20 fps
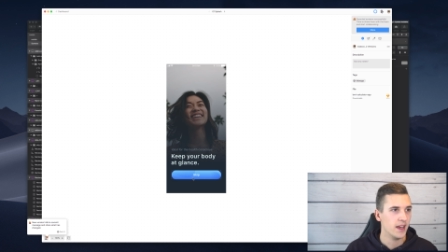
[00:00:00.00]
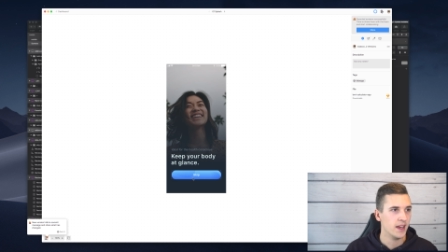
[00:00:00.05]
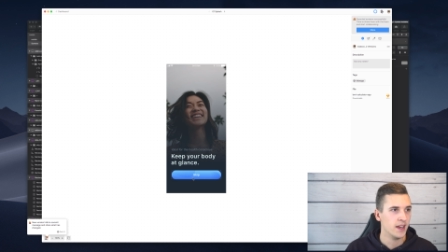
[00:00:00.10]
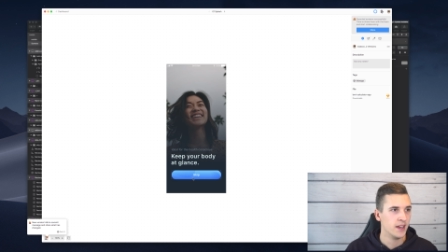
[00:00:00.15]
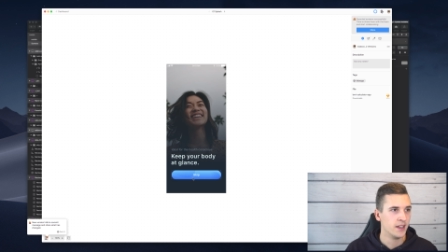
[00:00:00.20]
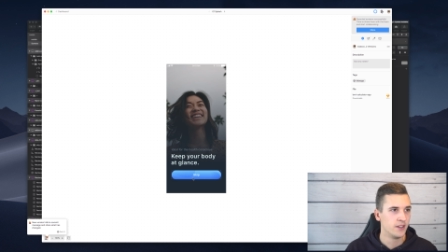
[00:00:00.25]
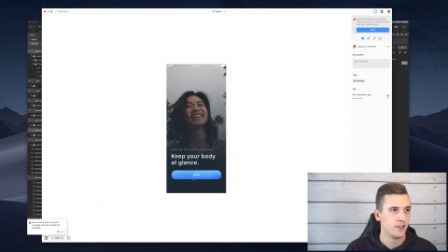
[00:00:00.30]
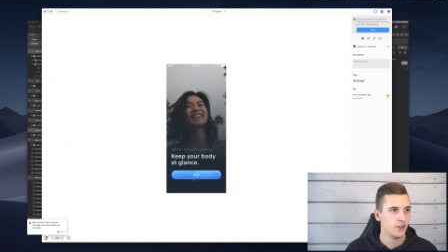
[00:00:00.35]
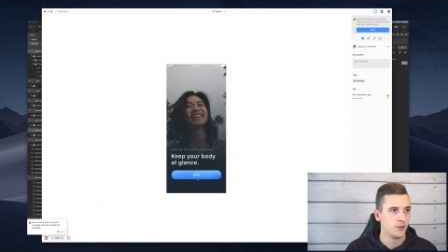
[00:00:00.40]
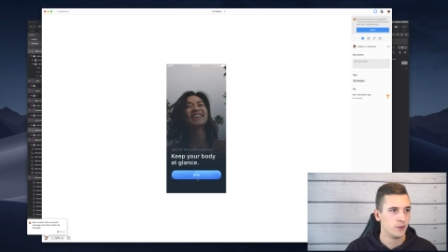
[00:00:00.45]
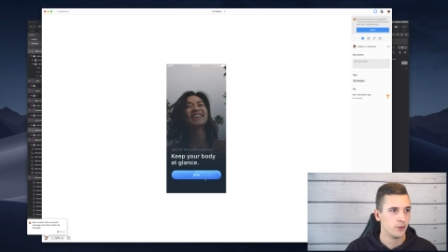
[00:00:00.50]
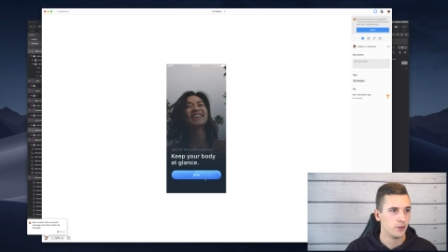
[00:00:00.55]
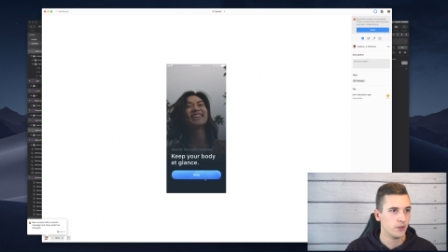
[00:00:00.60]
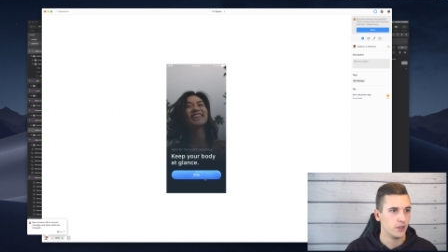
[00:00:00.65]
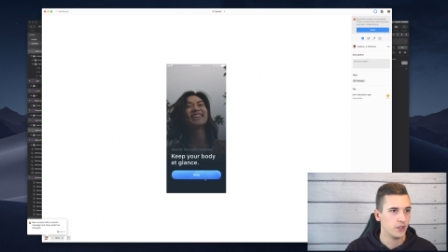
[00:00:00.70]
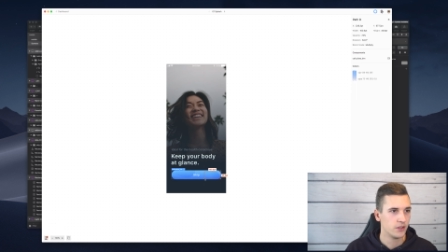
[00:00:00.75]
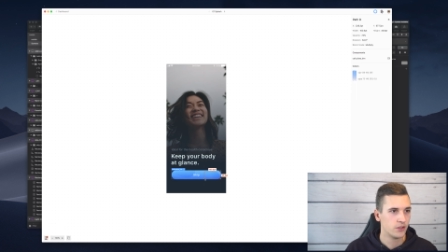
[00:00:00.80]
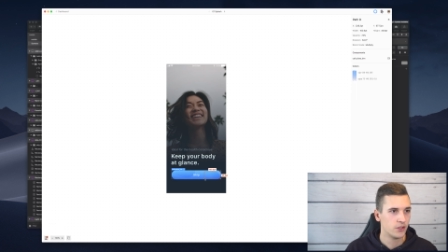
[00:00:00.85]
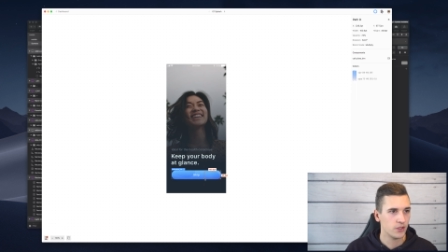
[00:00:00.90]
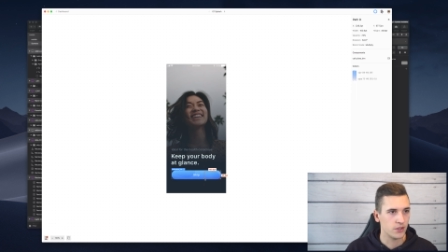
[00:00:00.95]
and you
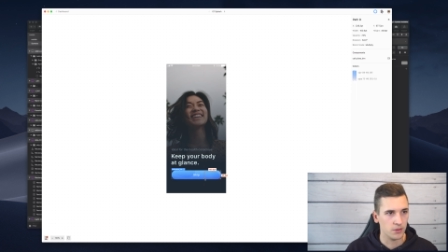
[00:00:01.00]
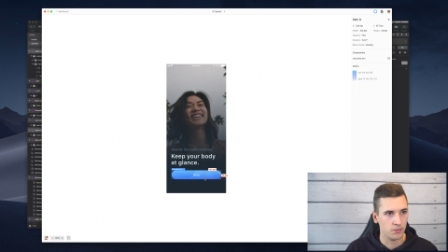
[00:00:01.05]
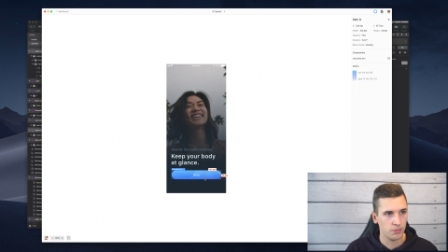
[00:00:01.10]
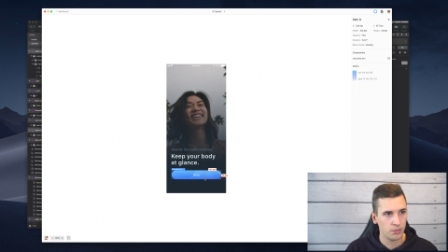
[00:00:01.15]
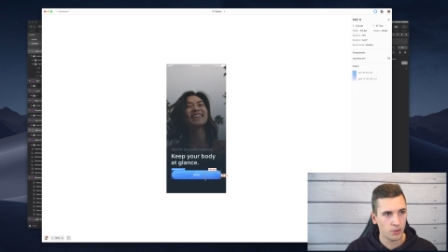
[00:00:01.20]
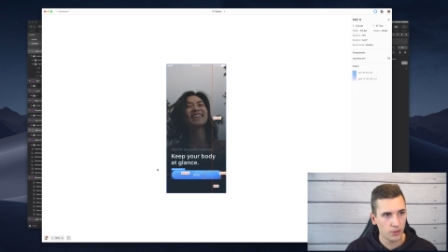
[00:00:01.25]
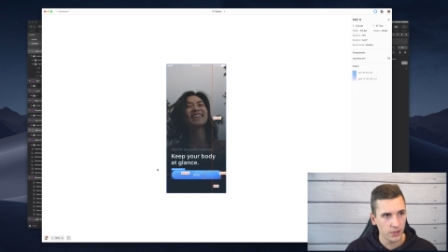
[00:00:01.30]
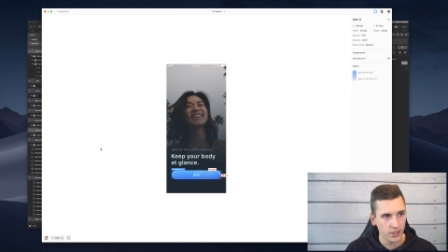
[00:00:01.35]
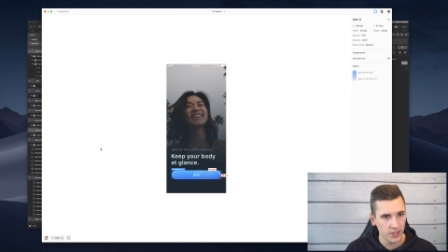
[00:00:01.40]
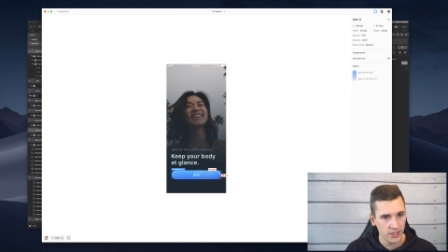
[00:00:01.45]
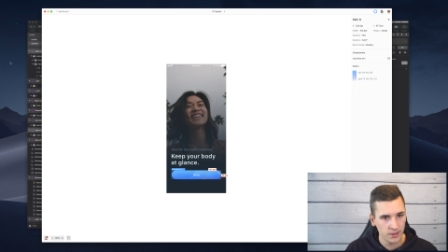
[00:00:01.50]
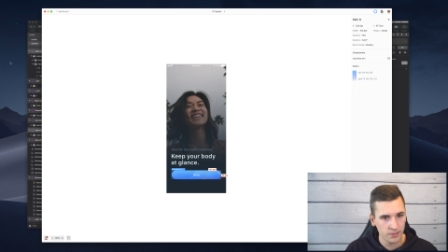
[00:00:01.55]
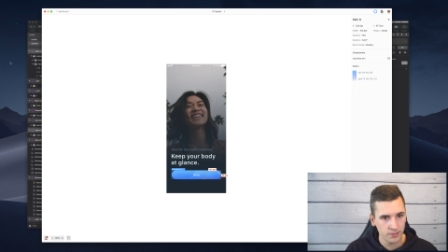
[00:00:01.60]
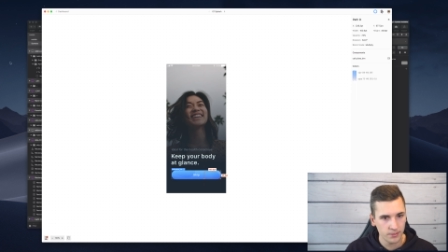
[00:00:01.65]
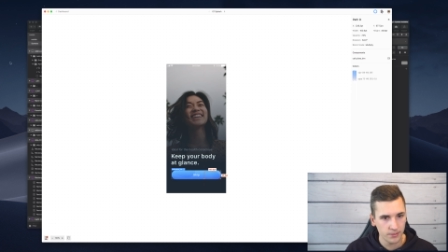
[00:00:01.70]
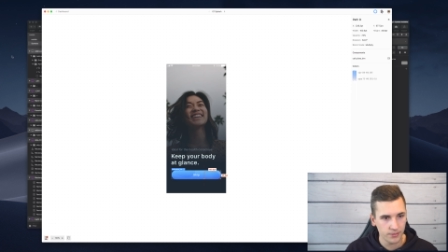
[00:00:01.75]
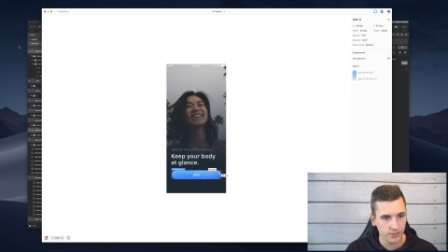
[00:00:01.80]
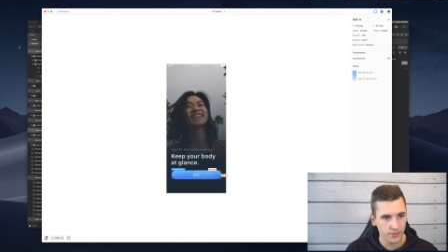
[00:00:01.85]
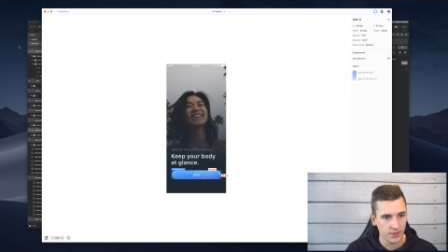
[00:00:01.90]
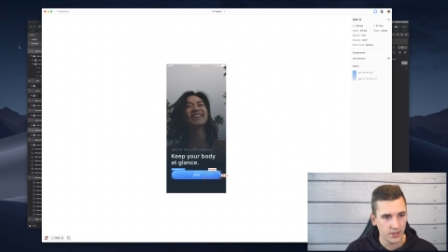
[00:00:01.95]
just import them,
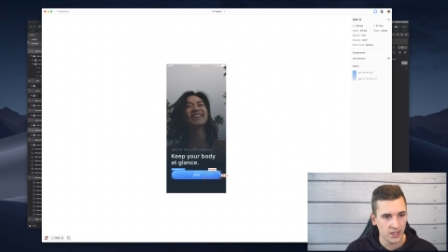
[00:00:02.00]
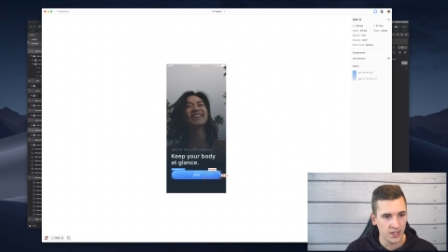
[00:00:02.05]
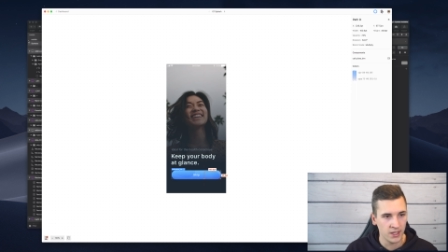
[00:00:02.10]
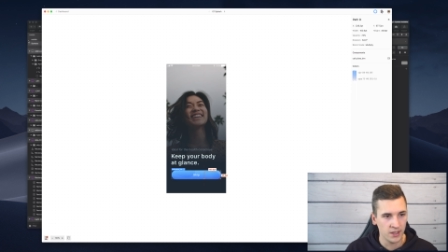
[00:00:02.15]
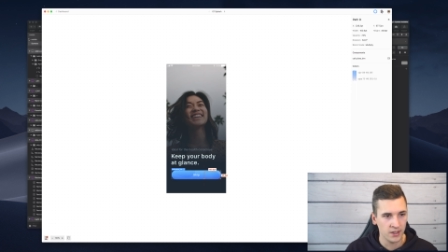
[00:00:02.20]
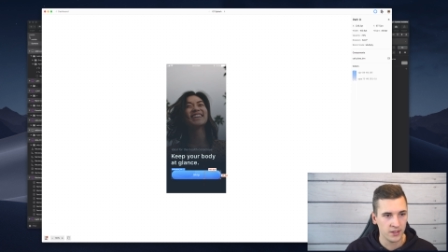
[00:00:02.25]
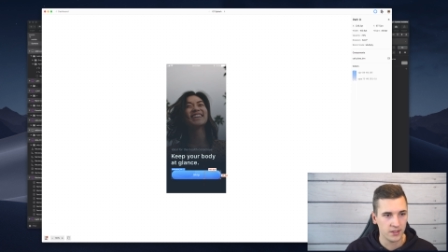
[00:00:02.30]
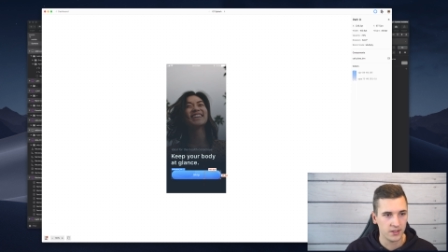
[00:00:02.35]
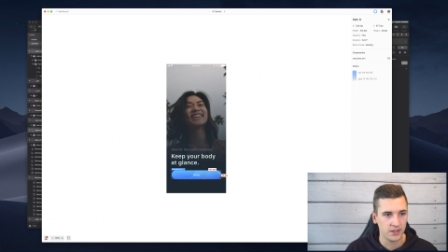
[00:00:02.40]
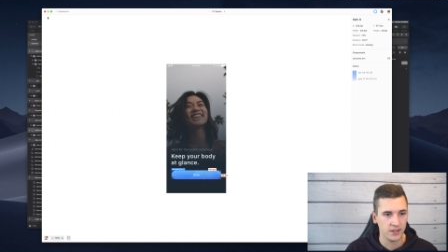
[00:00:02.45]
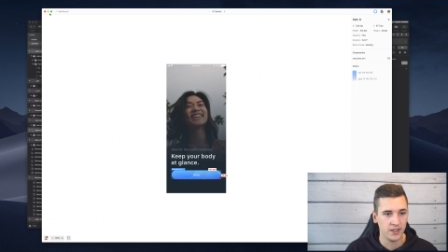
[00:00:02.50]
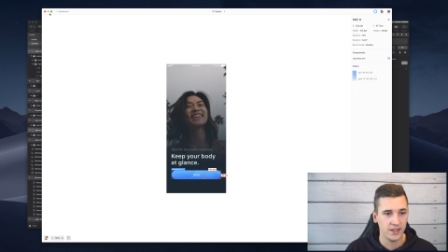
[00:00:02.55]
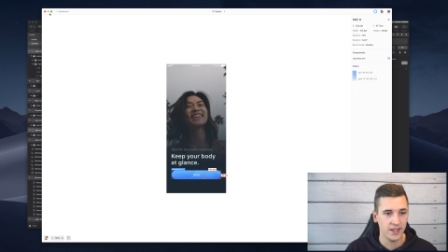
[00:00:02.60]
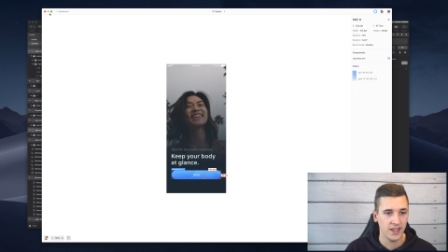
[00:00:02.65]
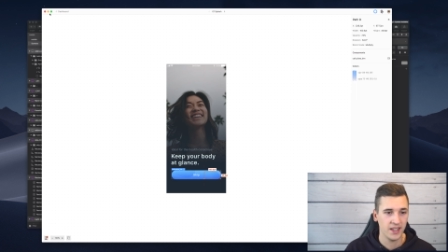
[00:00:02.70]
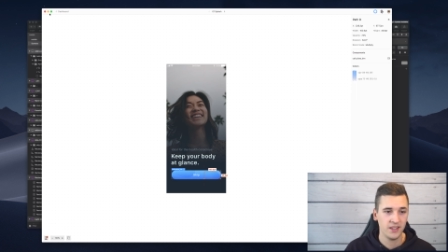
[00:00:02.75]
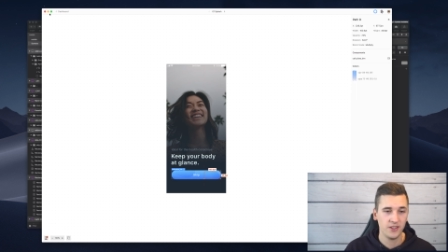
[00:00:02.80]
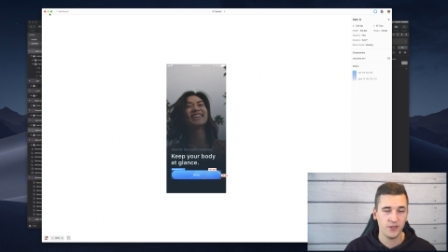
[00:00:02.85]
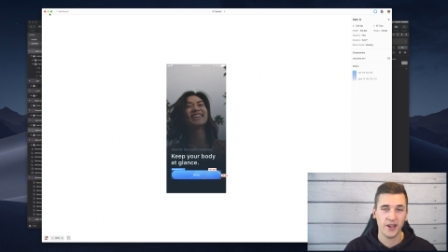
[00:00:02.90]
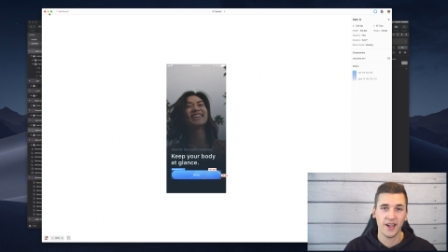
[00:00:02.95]
and
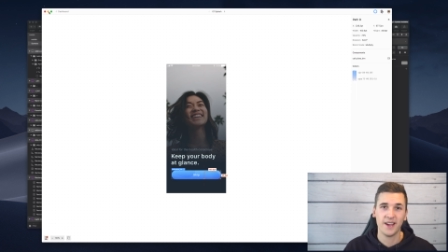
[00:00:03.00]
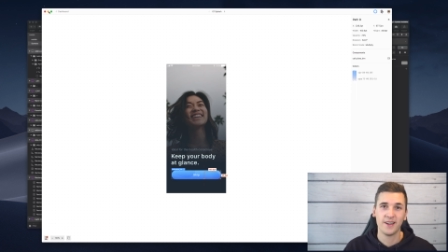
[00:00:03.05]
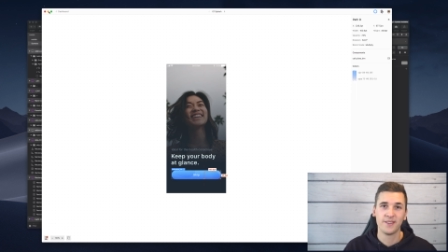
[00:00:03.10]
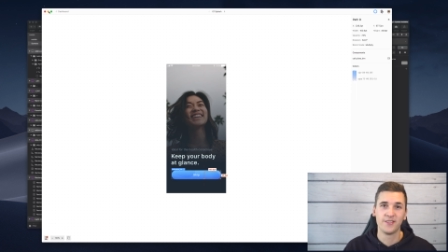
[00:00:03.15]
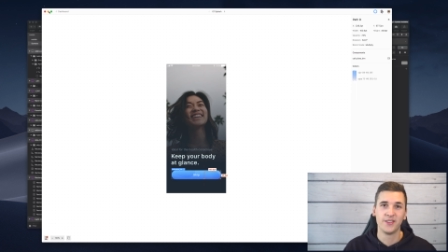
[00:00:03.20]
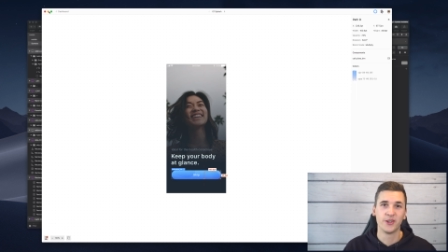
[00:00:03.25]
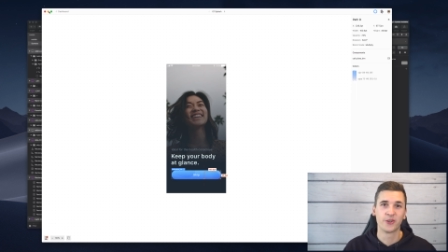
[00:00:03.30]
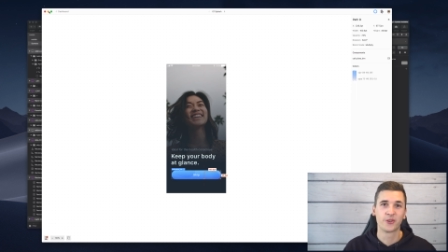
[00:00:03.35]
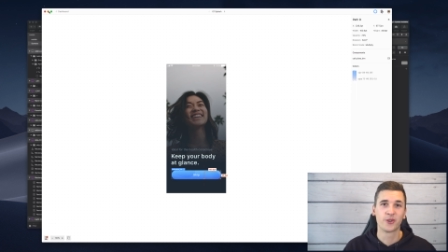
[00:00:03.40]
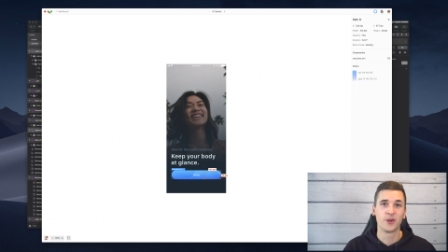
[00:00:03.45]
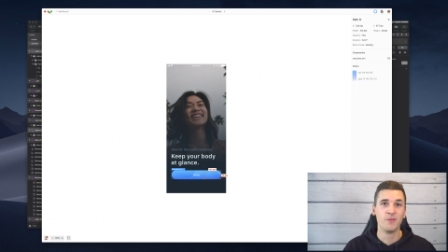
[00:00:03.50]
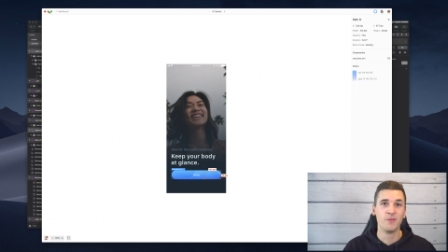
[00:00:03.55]
then you have your